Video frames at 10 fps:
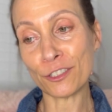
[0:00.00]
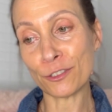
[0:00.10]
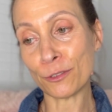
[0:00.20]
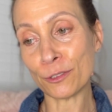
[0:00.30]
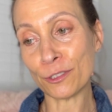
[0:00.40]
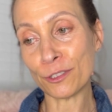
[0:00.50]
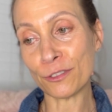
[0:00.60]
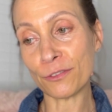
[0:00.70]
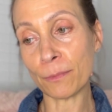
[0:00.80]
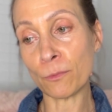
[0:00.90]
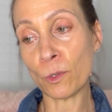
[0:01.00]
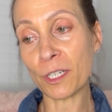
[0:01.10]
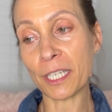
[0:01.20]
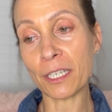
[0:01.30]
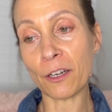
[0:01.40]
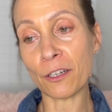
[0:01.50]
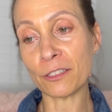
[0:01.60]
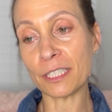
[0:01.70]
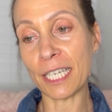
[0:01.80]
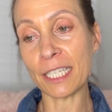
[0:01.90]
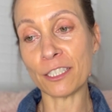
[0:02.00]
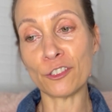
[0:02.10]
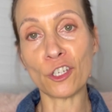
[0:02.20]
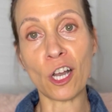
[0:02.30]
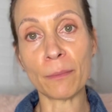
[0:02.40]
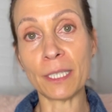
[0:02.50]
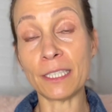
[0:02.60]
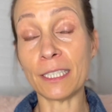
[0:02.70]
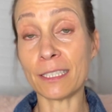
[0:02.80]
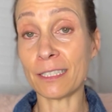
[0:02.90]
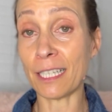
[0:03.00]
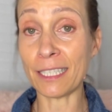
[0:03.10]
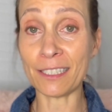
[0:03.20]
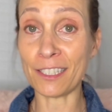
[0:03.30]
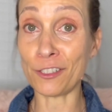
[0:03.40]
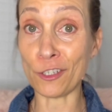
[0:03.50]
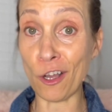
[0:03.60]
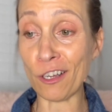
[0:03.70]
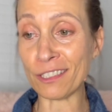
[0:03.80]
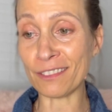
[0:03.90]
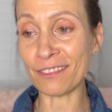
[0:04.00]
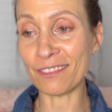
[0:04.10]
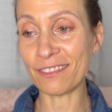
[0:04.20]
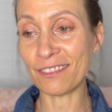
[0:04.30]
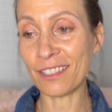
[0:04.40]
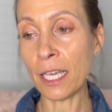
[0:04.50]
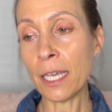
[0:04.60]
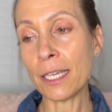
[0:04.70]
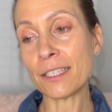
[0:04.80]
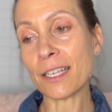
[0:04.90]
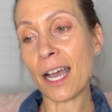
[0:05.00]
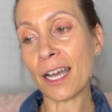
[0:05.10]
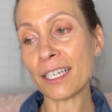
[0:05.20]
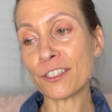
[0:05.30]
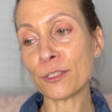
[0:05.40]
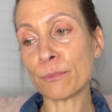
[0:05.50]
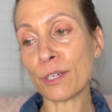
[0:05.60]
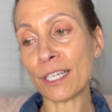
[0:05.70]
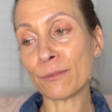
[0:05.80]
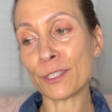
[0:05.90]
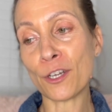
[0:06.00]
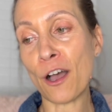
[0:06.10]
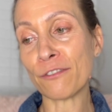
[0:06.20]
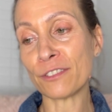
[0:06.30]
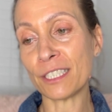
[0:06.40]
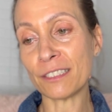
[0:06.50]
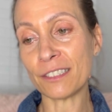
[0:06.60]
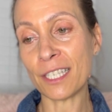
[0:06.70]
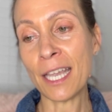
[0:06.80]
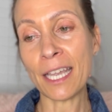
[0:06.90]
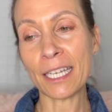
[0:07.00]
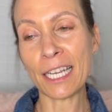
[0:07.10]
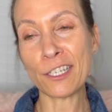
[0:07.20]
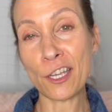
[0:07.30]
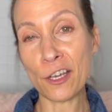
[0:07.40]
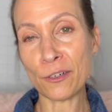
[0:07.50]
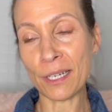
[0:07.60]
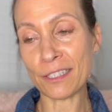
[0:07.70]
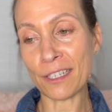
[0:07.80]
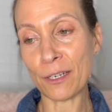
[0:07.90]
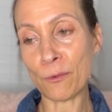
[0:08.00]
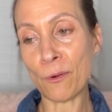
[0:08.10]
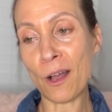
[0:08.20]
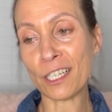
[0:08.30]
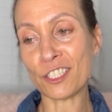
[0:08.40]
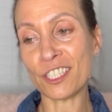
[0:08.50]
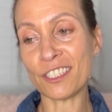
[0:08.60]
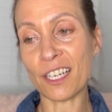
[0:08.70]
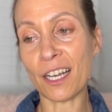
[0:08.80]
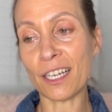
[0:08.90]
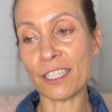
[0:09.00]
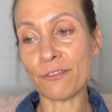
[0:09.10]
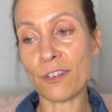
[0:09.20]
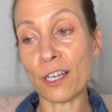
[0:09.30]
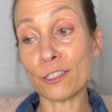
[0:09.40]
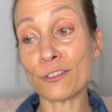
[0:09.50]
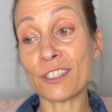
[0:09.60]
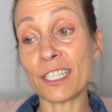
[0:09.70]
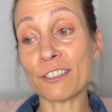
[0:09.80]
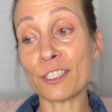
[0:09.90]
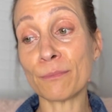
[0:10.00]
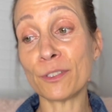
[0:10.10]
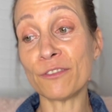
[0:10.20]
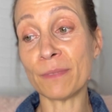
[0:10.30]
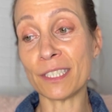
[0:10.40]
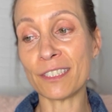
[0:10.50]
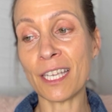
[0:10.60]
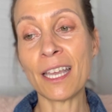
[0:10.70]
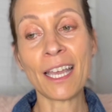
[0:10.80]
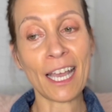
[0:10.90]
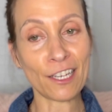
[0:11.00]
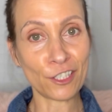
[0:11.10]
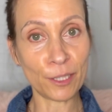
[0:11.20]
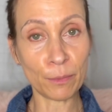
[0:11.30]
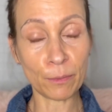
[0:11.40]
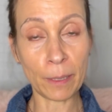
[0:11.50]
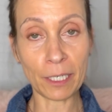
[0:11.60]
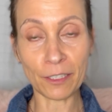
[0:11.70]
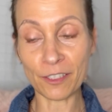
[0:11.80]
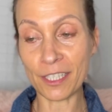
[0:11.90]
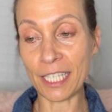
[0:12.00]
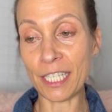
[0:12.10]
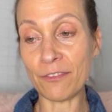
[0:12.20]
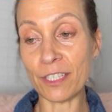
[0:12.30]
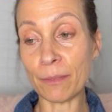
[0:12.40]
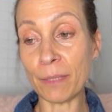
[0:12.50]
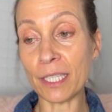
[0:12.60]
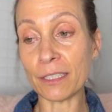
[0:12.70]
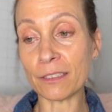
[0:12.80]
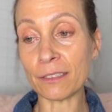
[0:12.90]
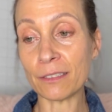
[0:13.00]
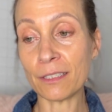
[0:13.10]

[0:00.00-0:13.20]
shoulders from working all day at a job he dislikes is gone. His eyes are bright with confidence, and I know as I watch his eye follow Sarah's movements as she prepares the evening meal